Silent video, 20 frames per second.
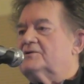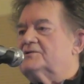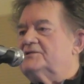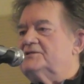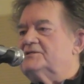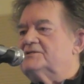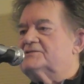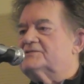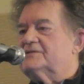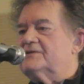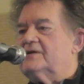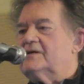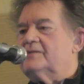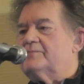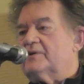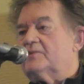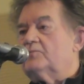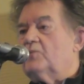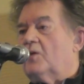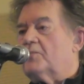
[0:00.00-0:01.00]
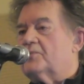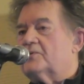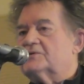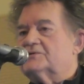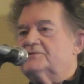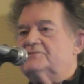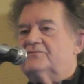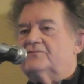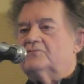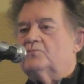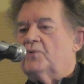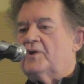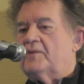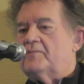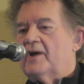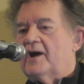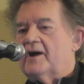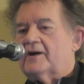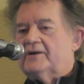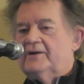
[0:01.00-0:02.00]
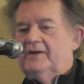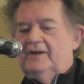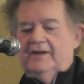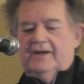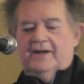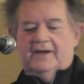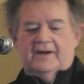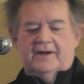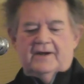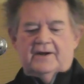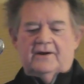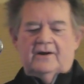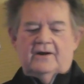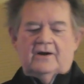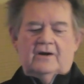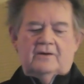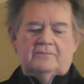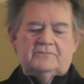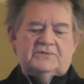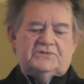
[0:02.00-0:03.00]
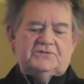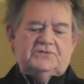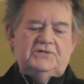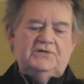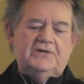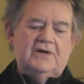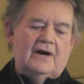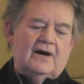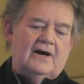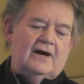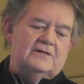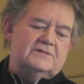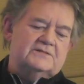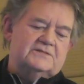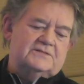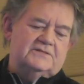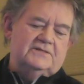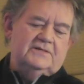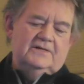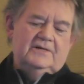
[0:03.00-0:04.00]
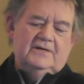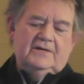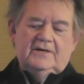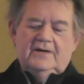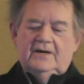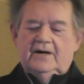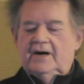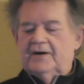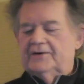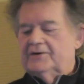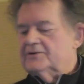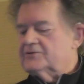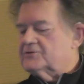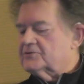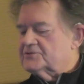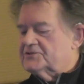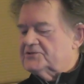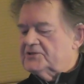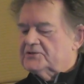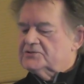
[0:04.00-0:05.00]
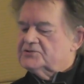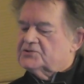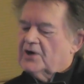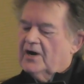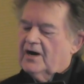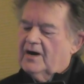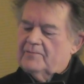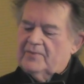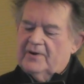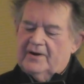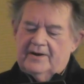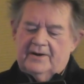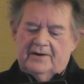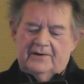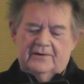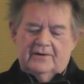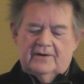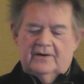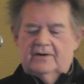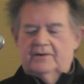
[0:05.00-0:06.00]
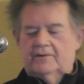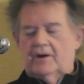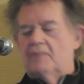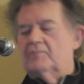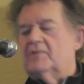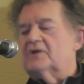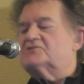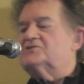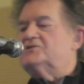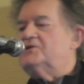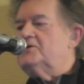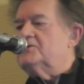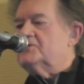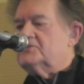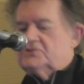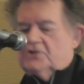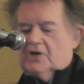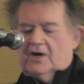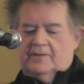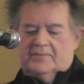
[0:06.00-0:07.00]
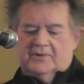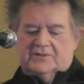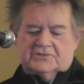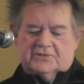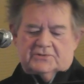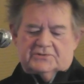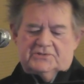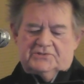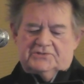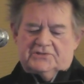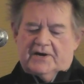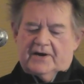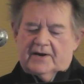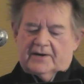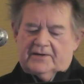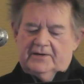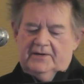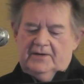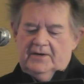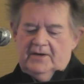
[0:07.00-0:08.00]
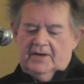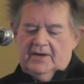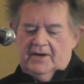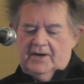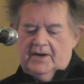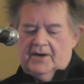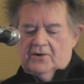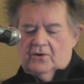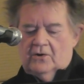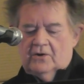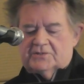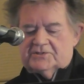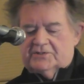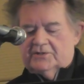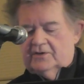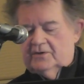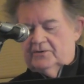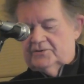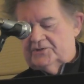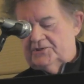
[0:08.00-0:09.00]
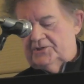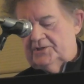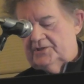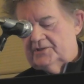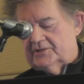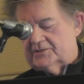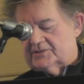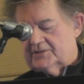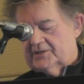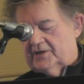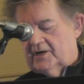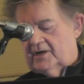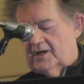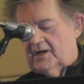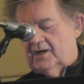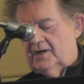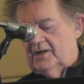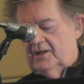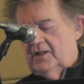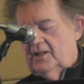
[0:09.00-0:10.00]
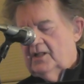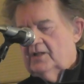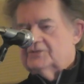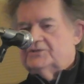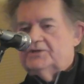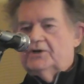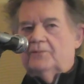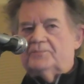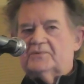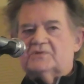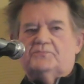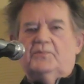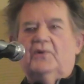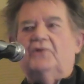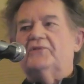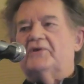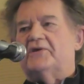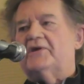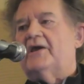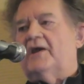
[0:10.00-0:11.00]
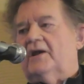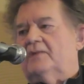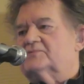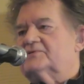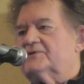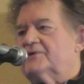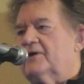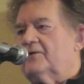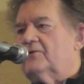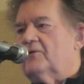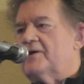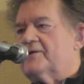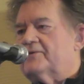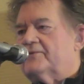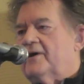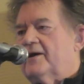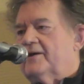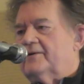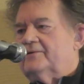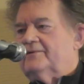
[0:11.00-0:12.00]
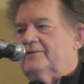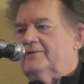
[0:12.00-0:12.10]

She's a pinball person from way back, and um, she has an interesting job and uh, a much needed job at Jersey Jack and also, she is uh, she helped us build the games, and I like that.